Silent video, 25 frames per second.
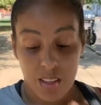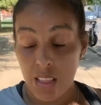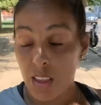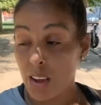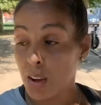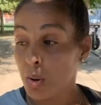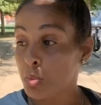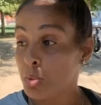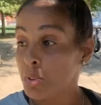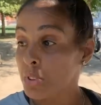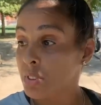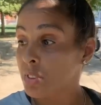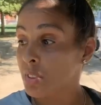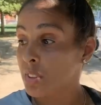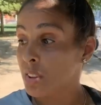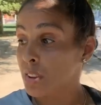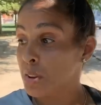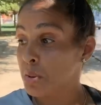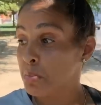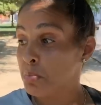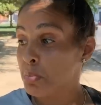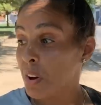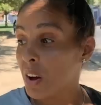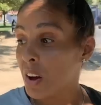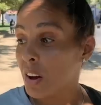Like we
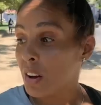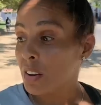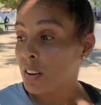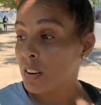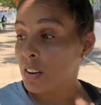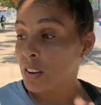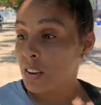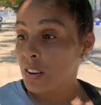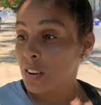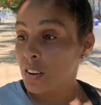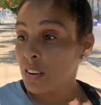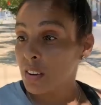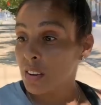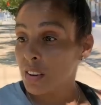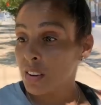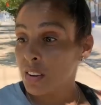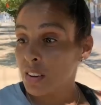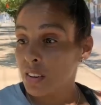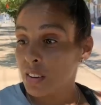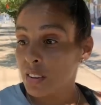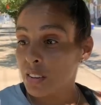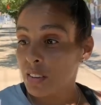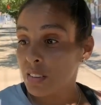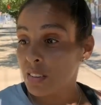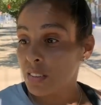sleep out here.
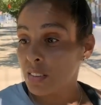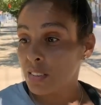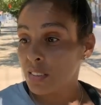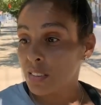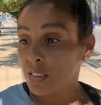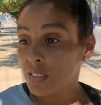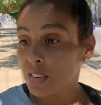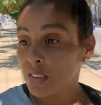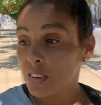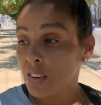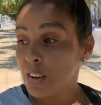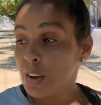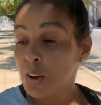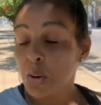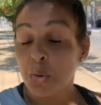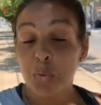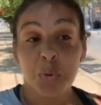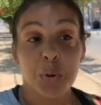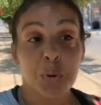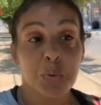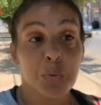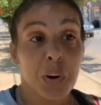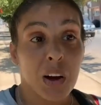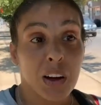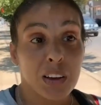
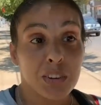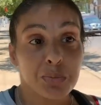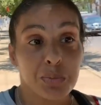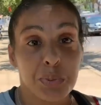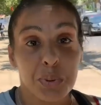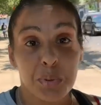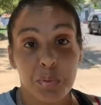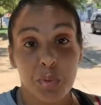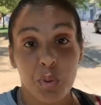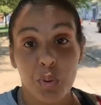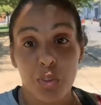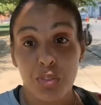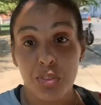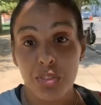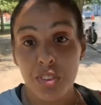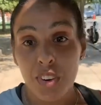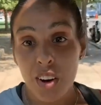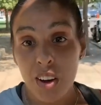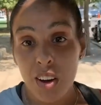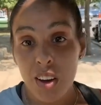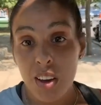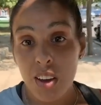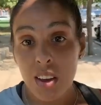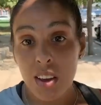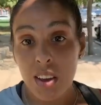We watch people
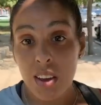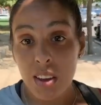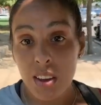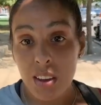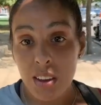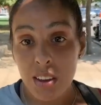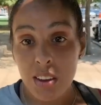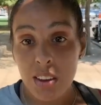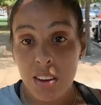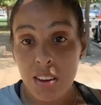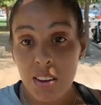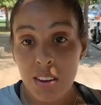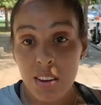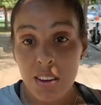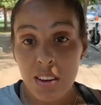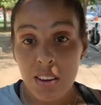fight. Mm.